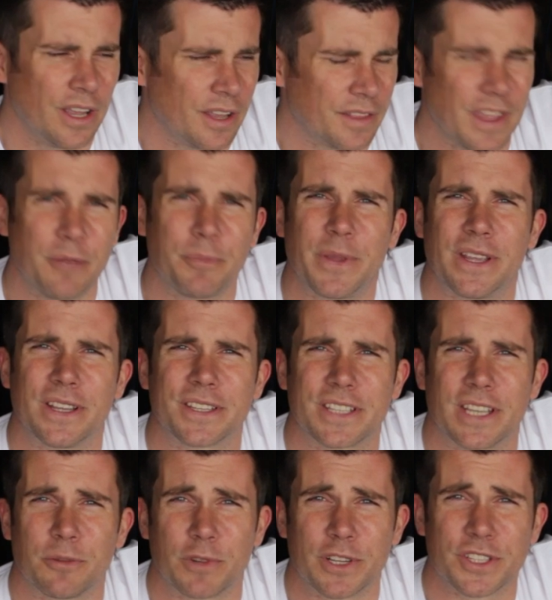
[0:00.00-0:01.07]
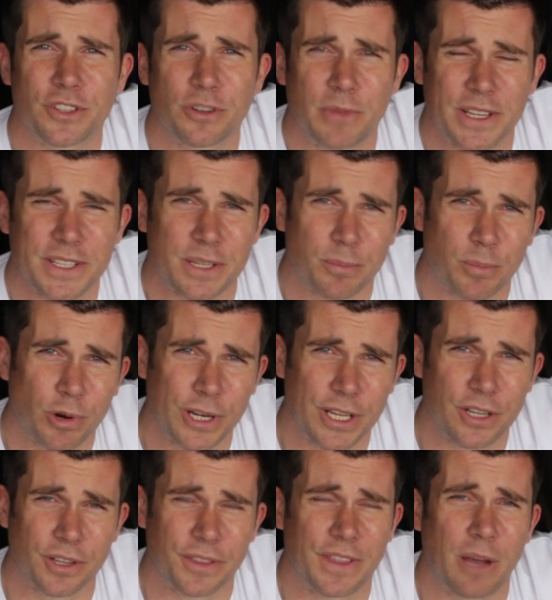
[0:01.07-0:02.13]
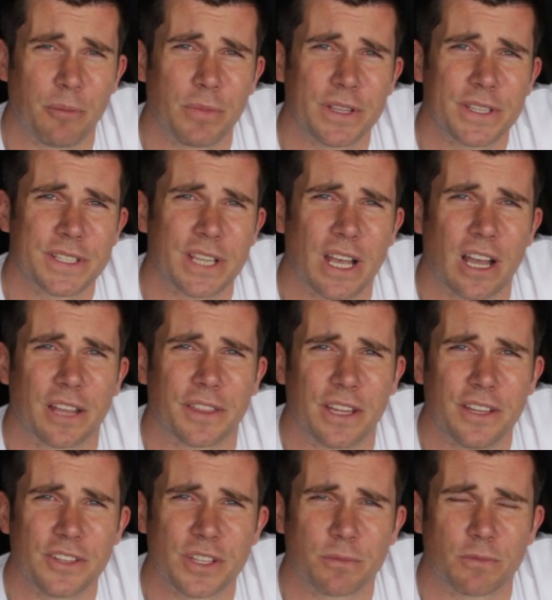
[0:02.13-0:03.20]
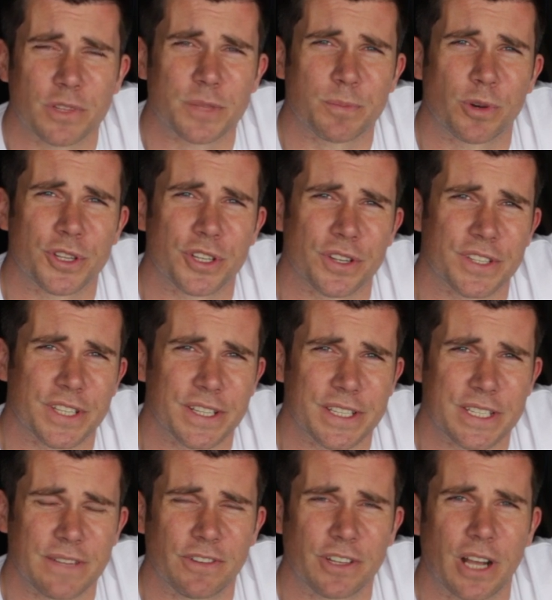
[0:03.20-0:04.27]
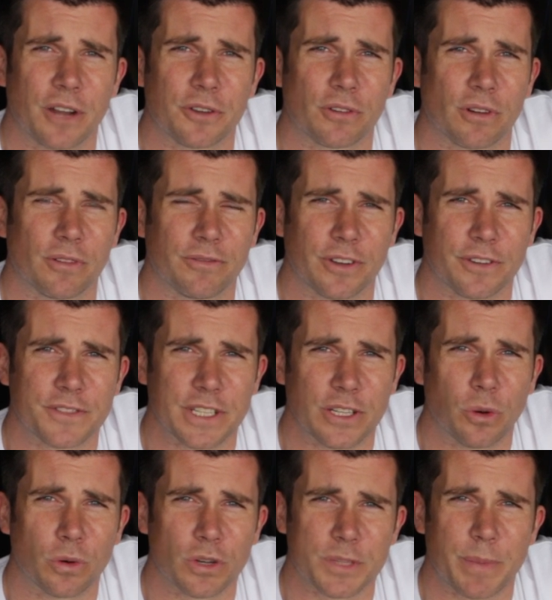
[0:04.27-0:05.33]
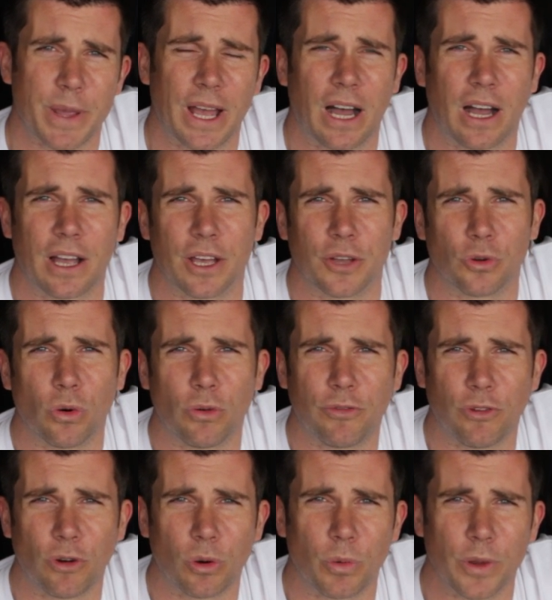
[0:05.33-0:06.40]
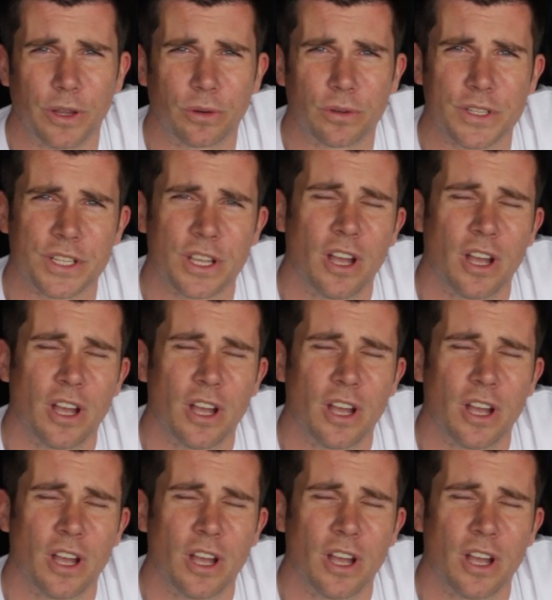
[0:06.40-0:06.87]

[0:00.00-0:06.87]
That being said, we still made some pretty good numbers. The engine was producing 750 horsepower at all four wheels